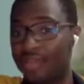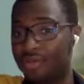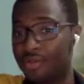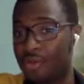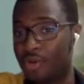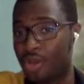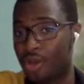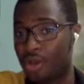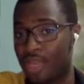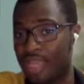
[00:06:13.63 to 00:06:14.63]

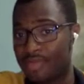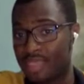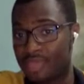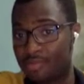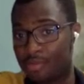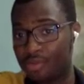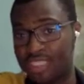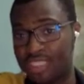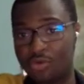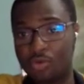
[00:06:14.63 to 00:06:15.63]
your any
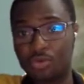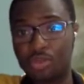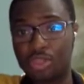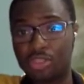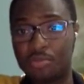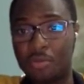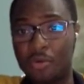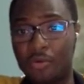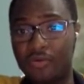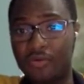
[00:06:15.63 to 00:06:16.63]
body who could not
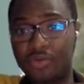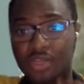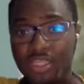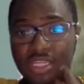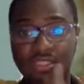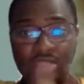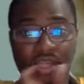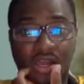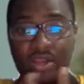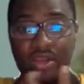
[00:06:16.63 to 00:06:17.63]
move, you cannot
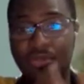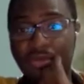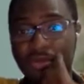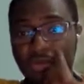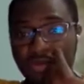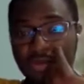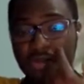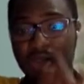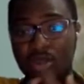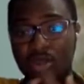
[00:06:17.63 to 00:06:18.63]
talk, you
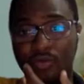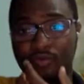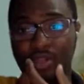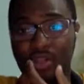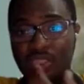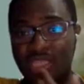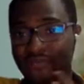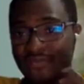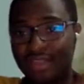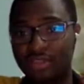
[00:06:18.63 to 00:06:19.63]
feel
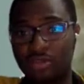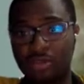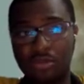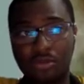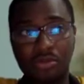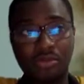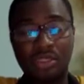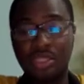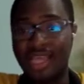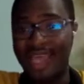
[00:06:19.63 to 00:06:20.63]
yourself not good.
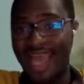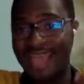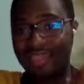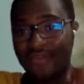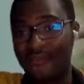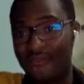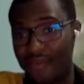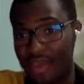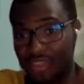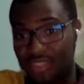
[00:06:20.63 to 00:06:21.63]
At the
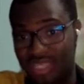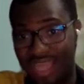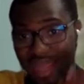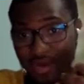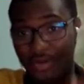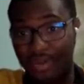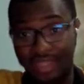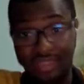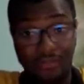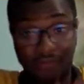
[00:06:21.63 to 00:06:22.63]
first hour,
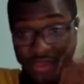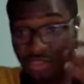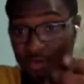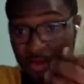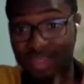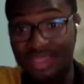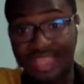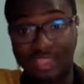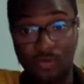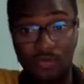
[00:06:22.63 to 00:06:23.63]
at the first moment
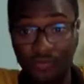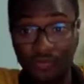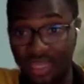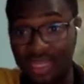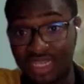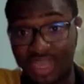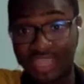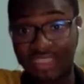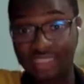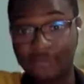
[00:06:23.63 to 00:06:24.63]
that you feel
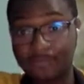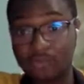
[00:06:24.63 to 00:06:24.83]
that,